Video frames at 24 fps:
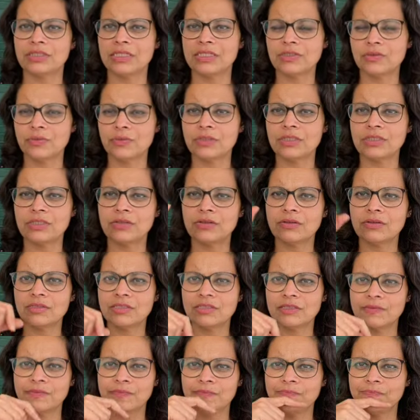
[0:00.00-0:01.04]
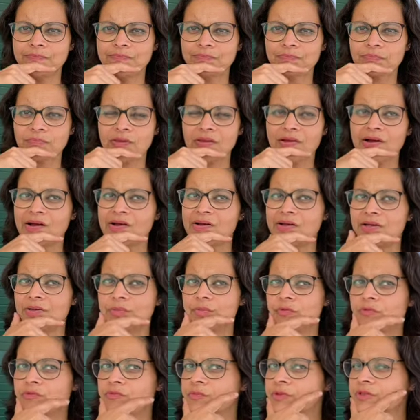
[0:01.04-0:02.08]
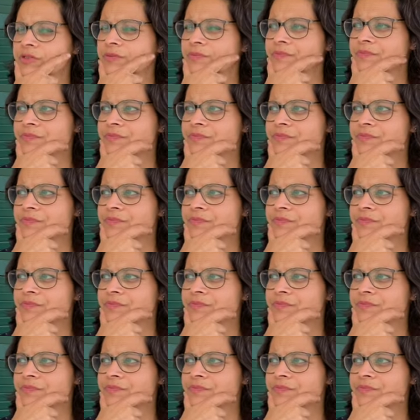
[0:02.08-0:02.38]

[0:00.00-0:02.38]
That's what he calls it, garden in movement.